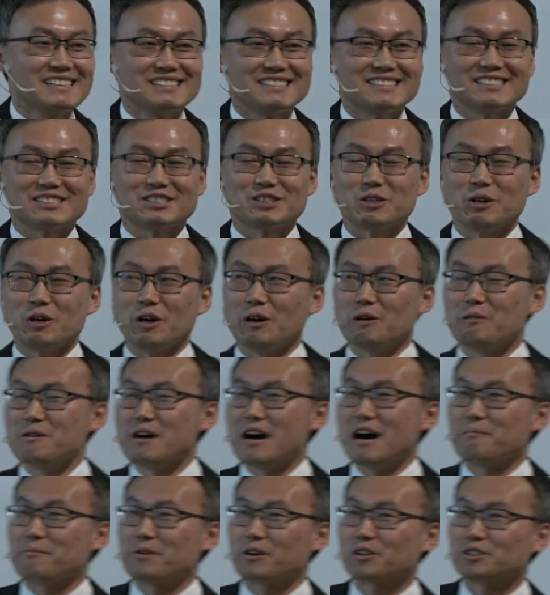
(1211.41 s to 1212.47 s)
just uh,
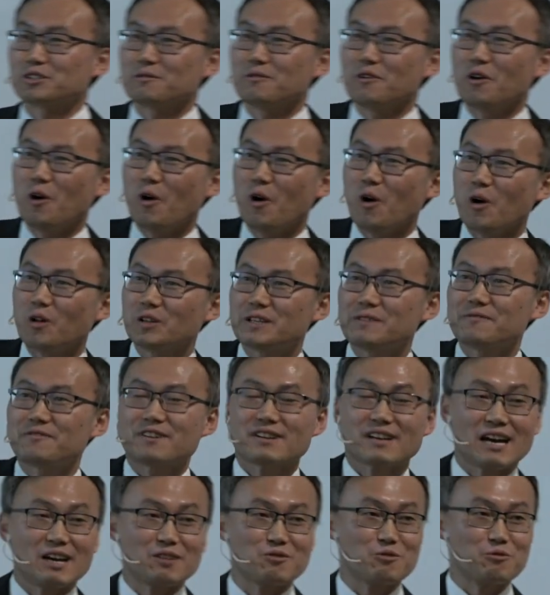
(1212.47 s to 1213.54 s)
uh, because of all
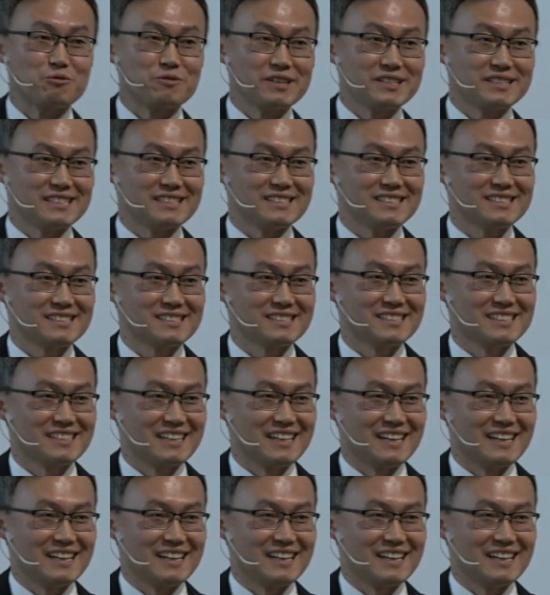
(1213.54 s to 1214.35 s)
different kind of reasons,